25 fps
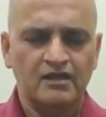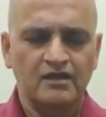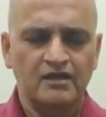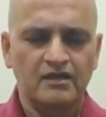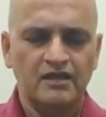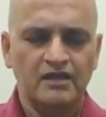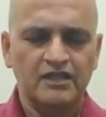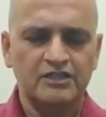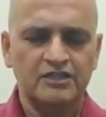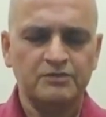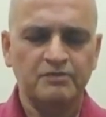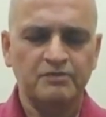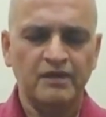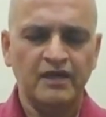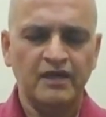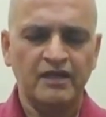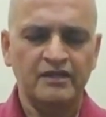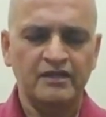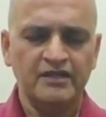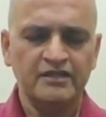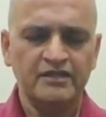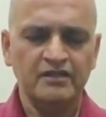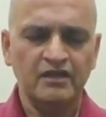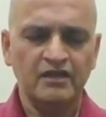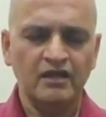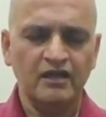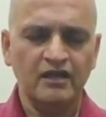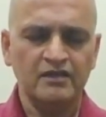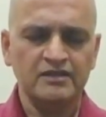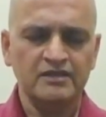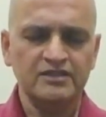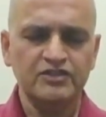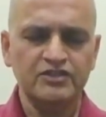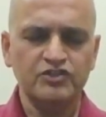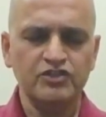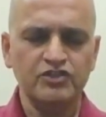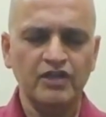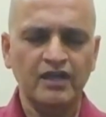expanding the
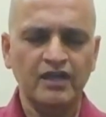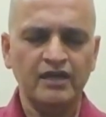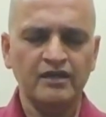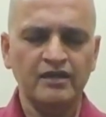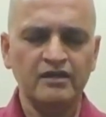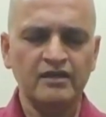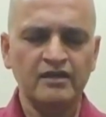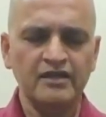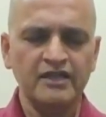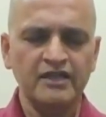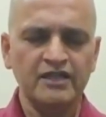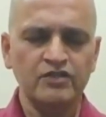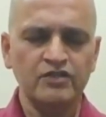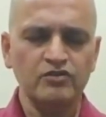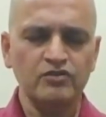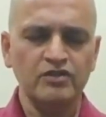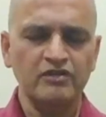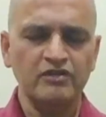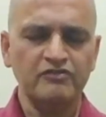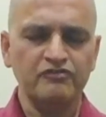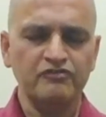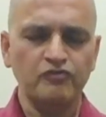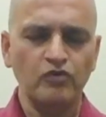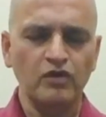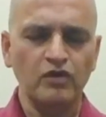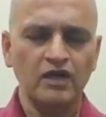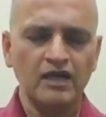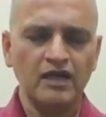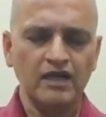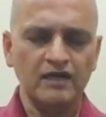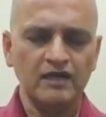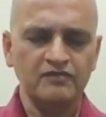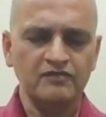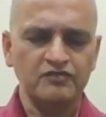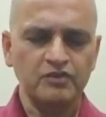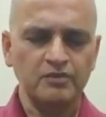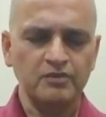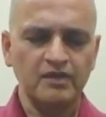lungs gently to their full
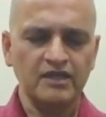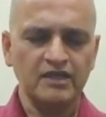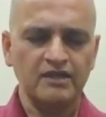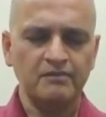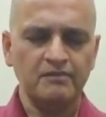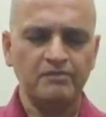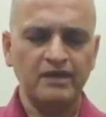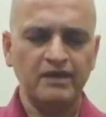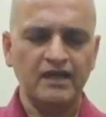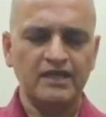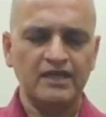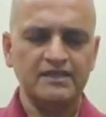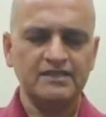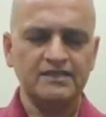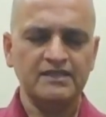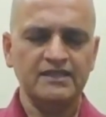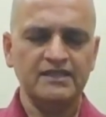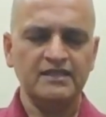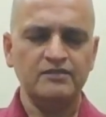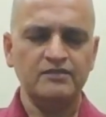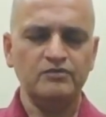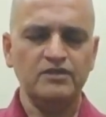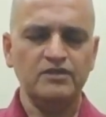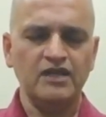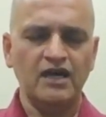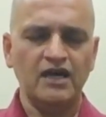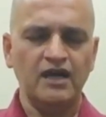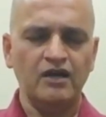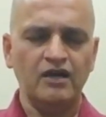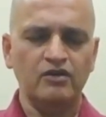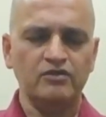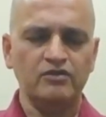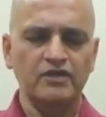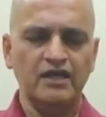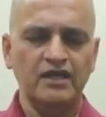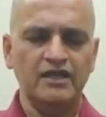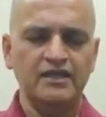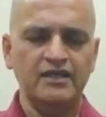comfortable capacity
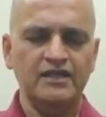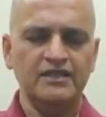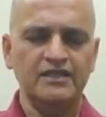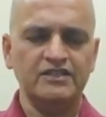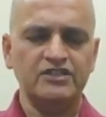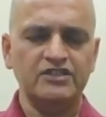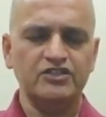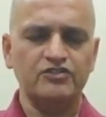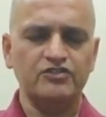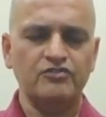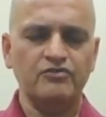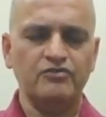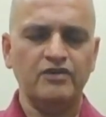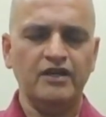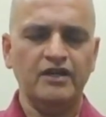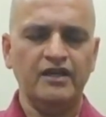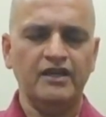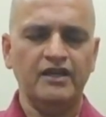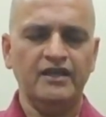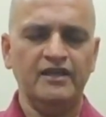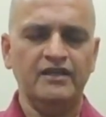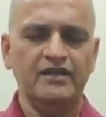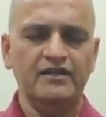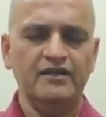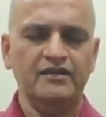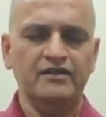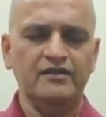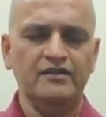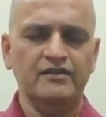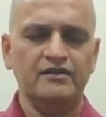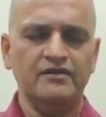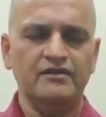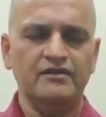without any strain.